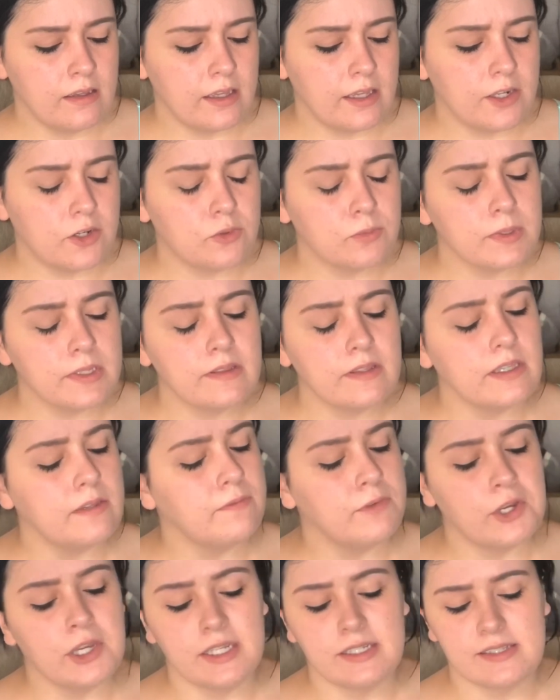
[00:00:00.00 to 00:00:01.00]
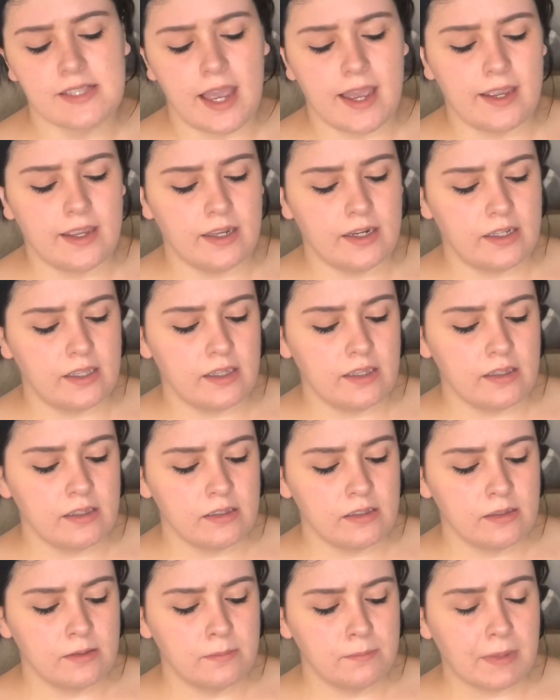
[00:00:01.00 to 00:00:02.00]
It'll relieve your anxiety
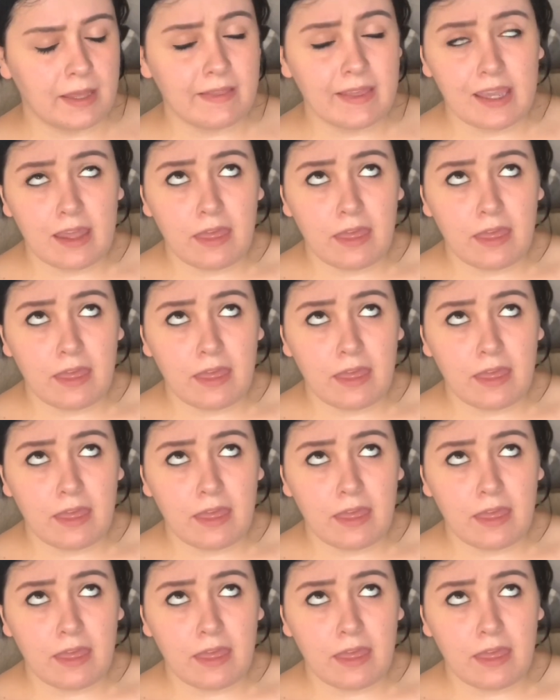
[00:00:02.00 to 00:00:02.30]
by like 1000%.